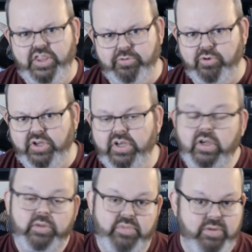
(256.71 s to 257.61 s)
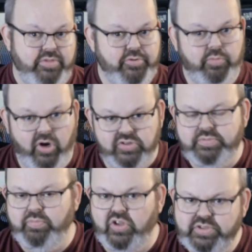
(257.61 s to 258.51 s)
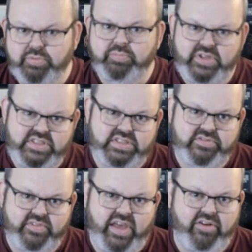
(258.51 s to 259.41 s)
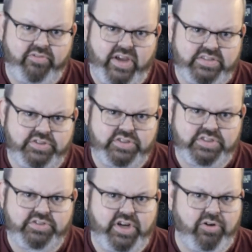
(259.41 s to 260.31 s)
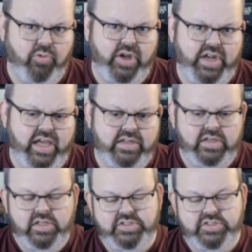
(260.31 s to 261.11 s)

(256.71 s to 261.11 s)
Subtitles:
through it, maybe through multiple pieces of hazardous terrain or whatnot.